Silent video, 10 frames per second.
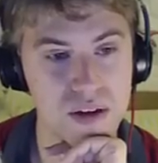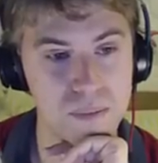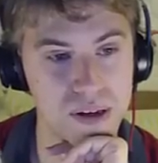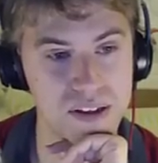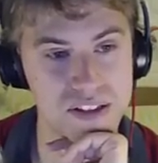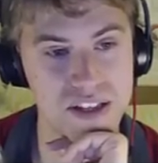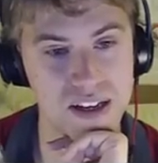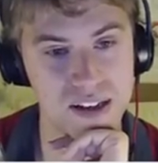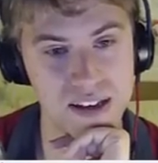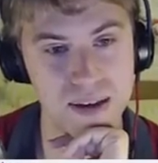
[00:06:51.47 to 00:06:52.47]
But
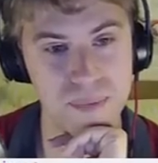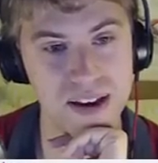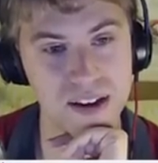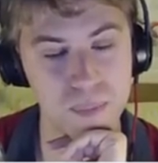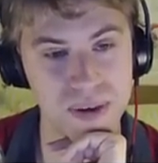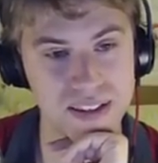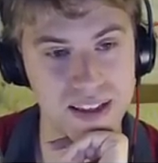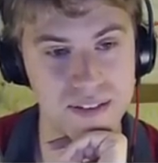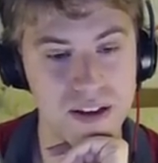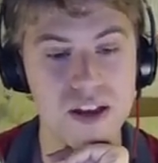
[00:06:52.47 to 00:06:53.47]
it may end up being
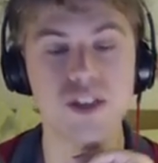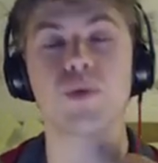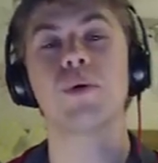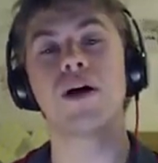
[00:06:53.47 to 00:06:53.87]
that. So